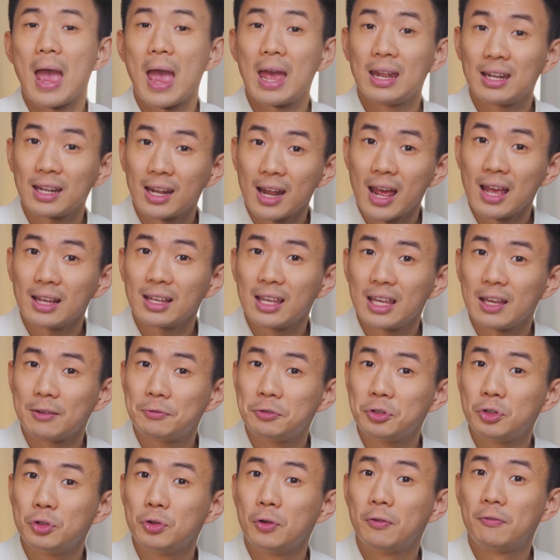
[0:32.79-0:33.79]
n8n
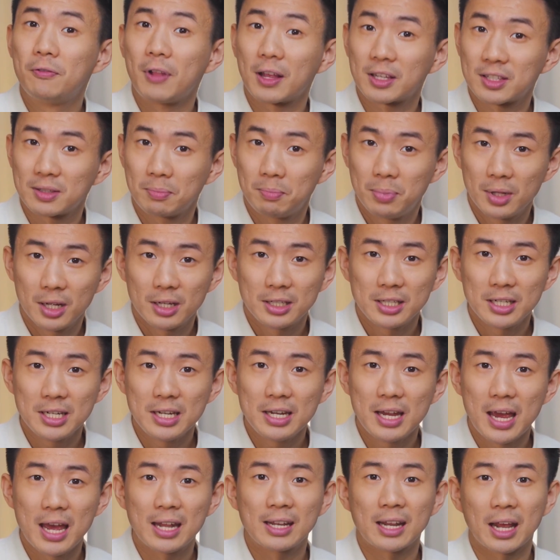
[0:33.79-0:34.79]
gives you
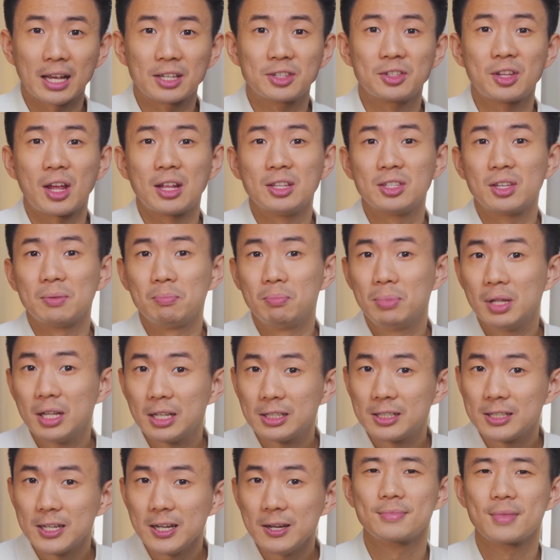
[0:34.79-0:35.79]
flexibility and
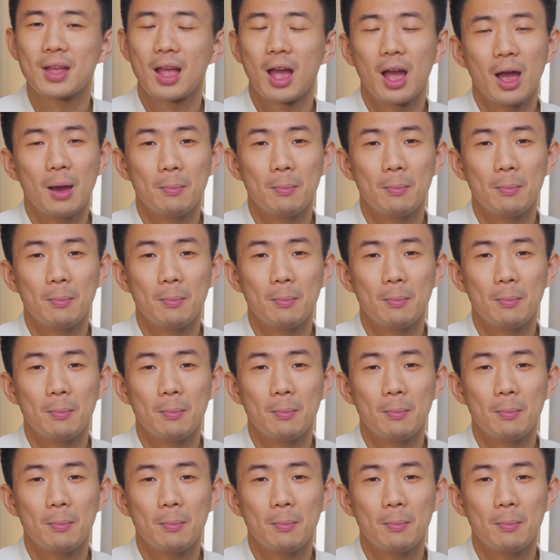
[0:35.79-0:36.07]
extensibility,